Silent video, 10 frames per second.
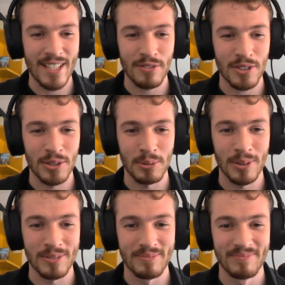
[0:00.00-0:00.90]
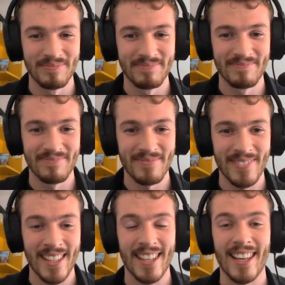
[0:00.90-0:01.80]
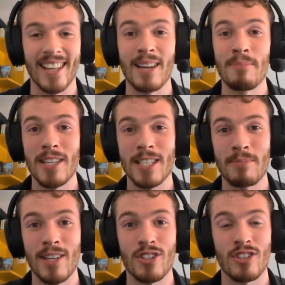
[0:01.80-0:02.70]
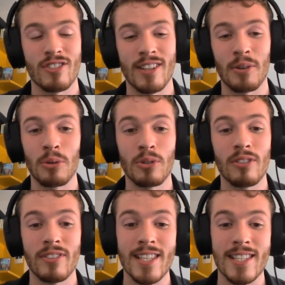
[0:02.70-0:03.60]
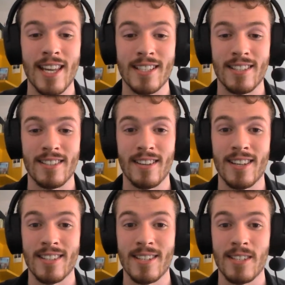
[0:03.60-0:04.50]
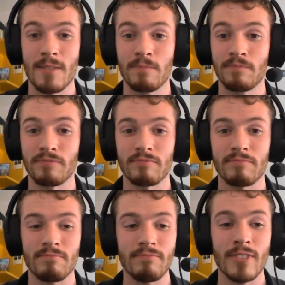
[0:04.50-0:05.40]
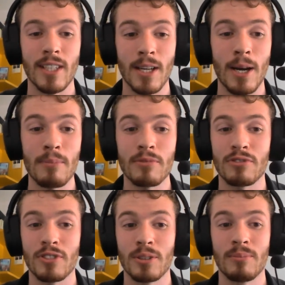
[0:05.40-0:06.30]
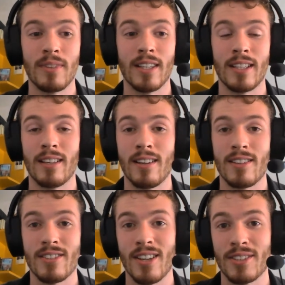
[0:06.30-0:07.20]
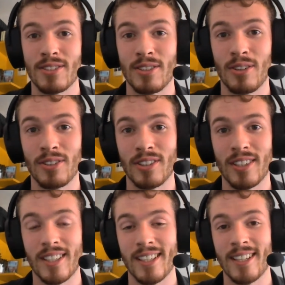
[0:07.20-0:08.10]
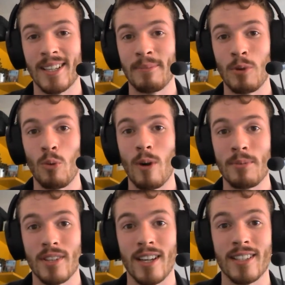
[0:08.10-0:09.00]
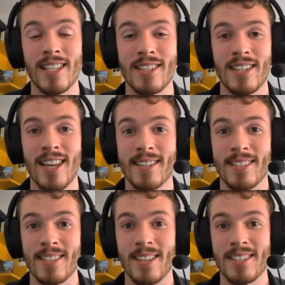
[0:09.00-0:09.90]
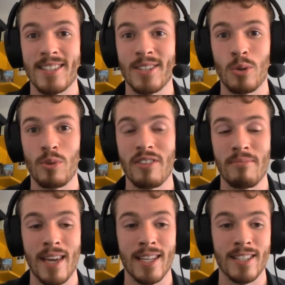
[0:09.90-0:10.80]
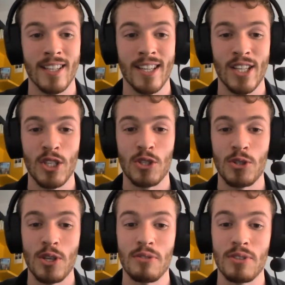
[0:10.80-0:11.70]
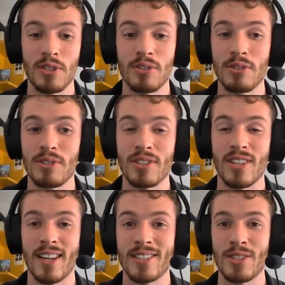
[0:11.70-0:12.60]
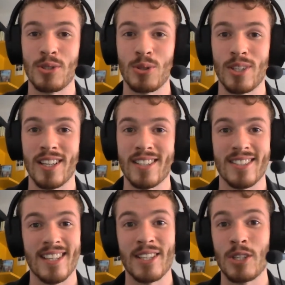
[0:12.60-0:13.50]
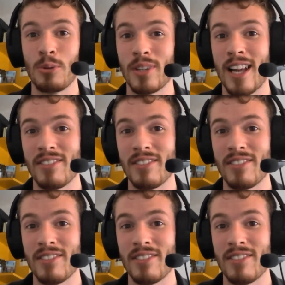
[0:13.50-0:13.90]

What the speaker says: difficult one. And I must mention that all of these exercises come from the Cercle website. These are exercises that we've made. So if you do decide to join us, then you will